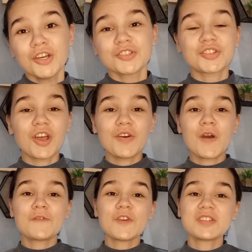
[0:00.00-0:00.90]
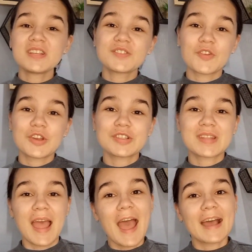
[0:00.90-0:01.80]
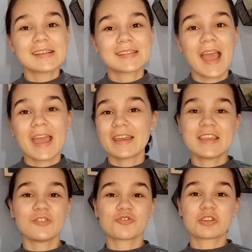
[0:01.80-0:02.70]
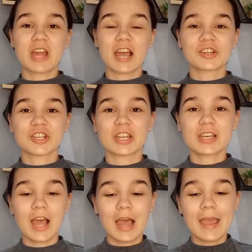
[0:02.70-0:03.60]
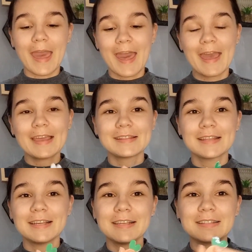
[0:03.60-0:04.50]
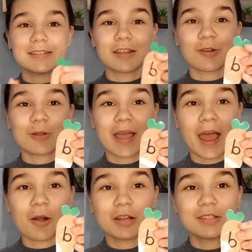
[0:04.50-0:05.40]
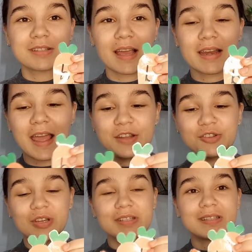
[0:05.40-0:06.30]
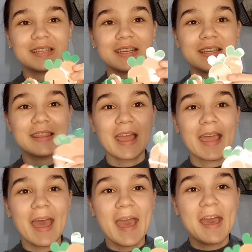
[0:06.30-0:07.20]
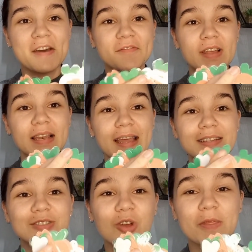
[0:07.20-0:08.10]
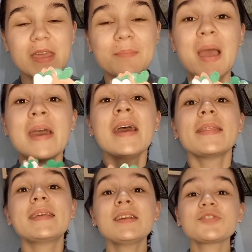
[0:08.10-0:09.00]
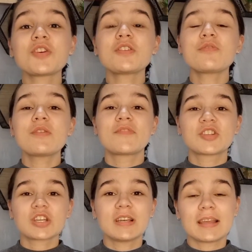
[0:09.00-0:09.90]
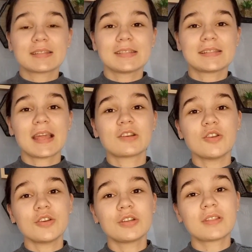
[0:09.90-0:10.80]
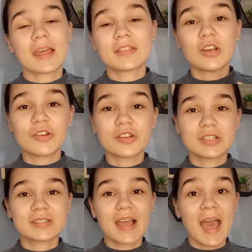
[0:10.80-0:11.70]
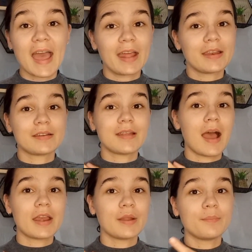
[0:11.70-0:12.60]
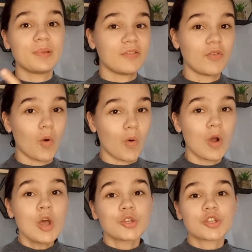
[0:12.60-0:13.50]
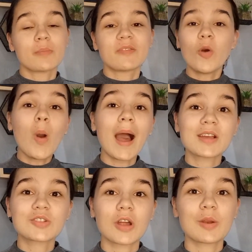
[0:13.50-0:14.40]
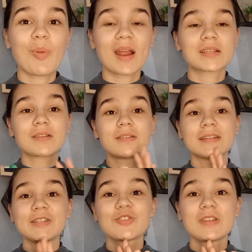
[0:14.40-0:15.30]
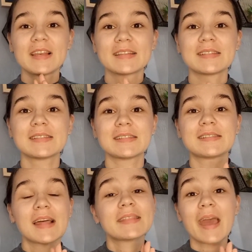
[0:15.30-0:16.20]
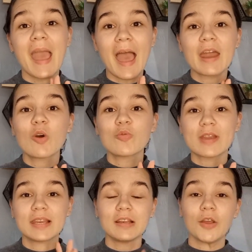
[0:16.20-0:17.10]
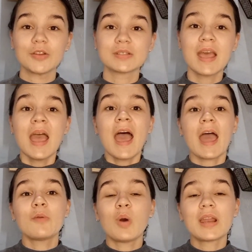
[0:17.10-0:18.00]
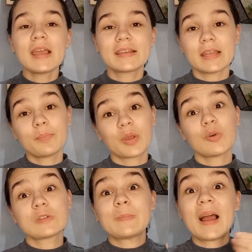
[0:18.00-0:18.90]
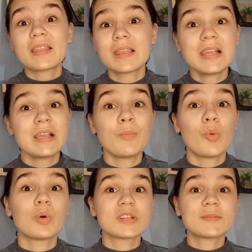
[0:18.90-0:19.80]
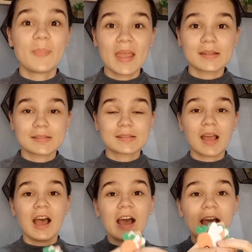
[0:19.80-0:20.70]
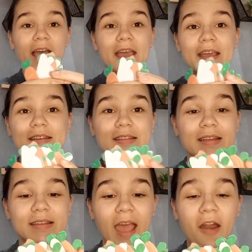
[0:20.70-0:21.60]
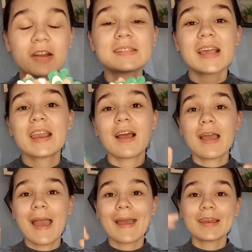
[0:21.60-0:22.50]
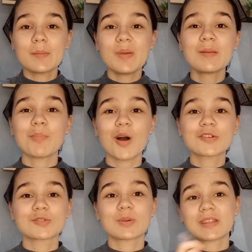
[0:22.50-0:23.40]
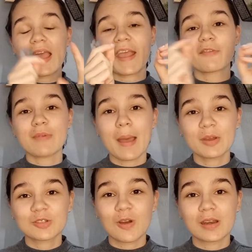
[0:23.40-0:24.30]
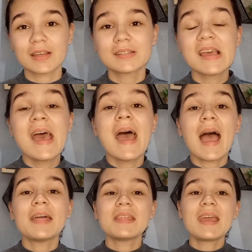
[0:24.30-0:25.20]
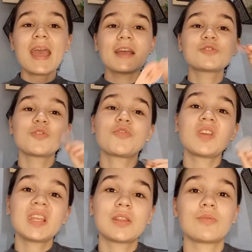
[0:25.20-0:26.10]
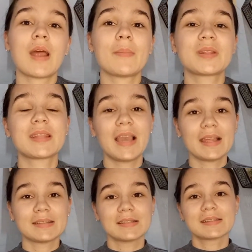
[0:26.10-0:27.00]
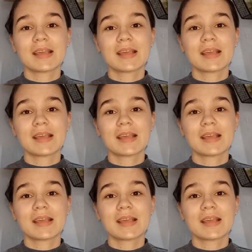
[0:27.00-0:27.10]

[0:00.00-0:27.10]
So first things first, as an introduction, I had these little carrots, and as you can see they have letters on them. These are the revision letters that the learners had done before. So before I started practical, these are the letters that they had already learned. And what I did, because my theme was pets, I did carrots, and I had a big box with a rabbit on it, and they had to feed the rabbit the letters.